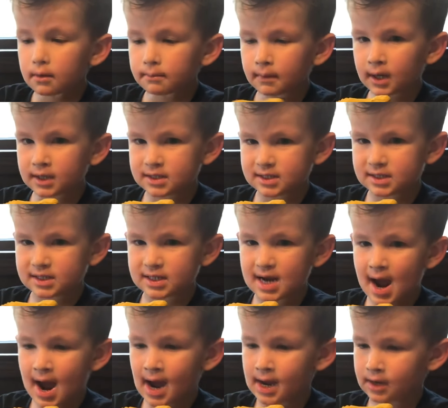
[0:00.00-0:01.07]
my
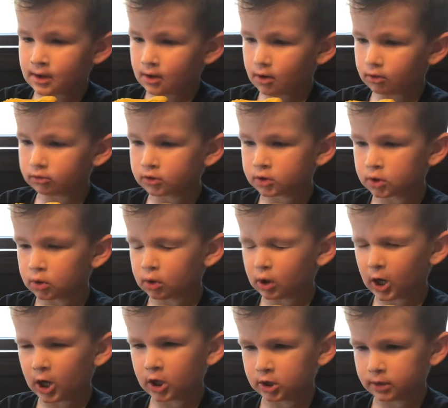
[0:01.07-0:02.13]
channel to
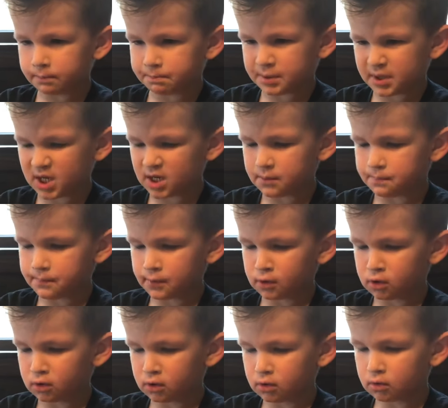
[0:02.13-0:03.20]
other
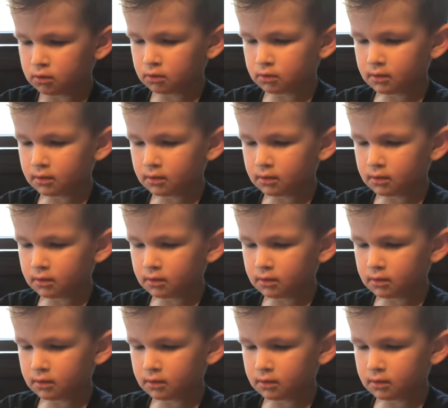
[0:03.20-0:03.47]
people.